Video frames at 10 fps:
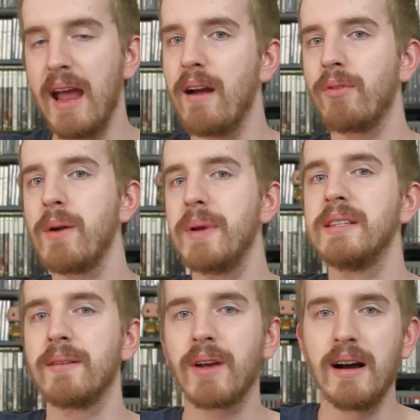every
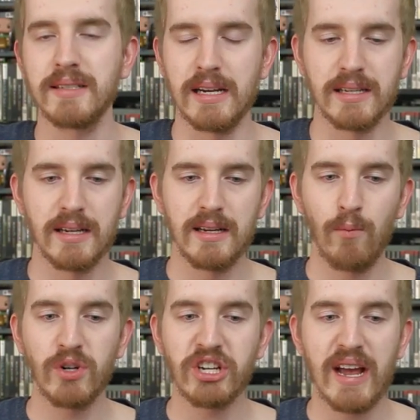piece of content,
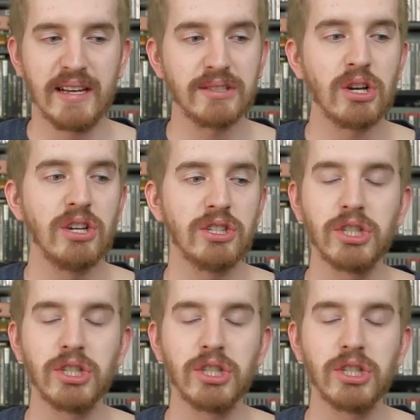which has